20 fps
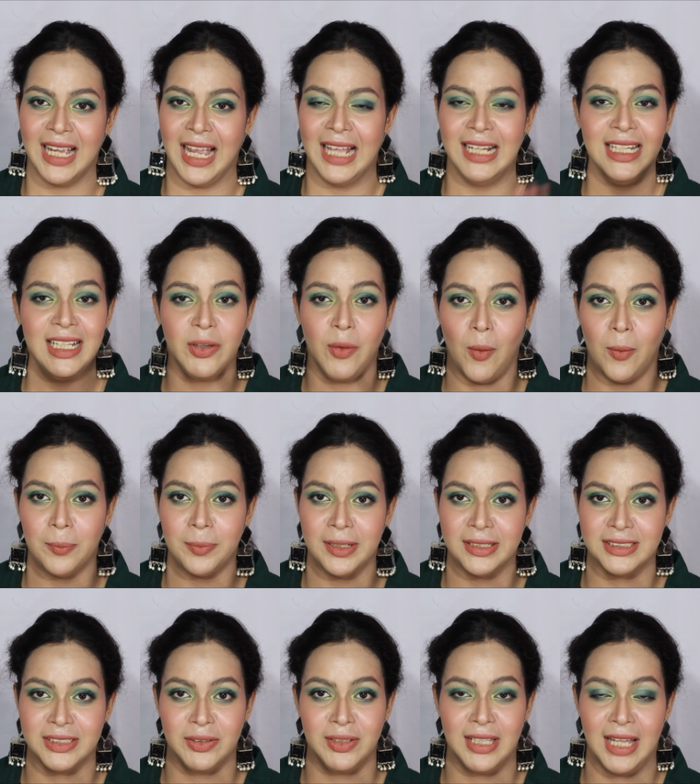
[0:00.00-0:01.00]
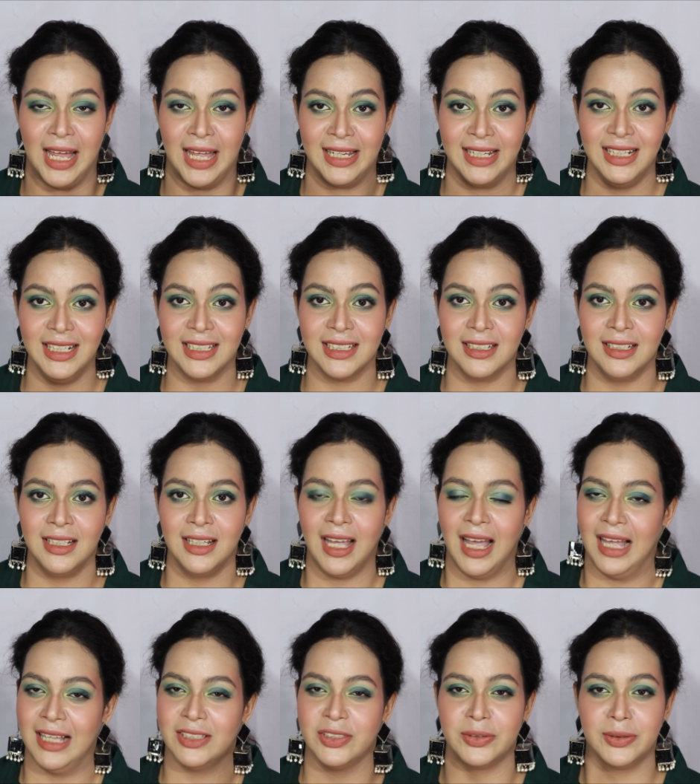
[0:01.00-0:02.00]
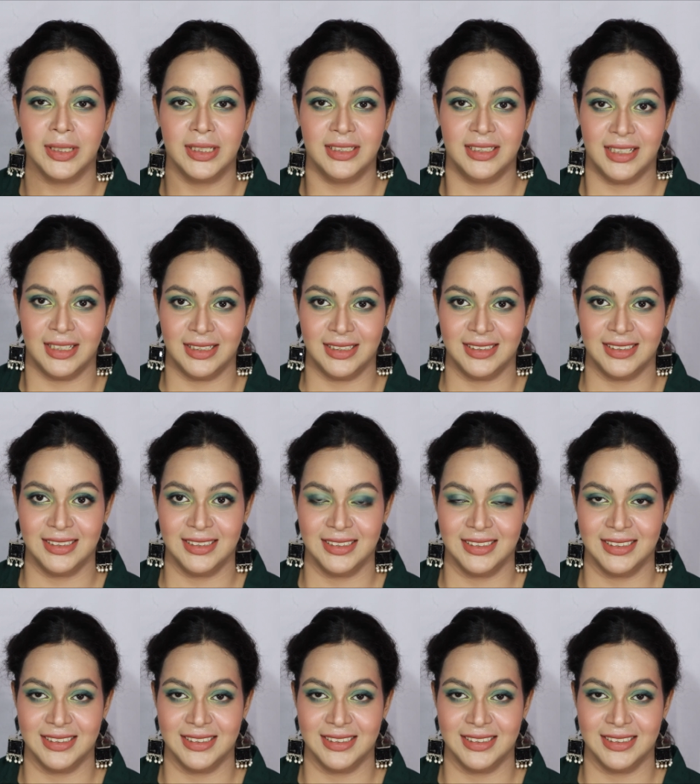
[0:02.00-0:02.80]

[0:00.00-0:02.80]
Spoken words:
any compact you like and you are done.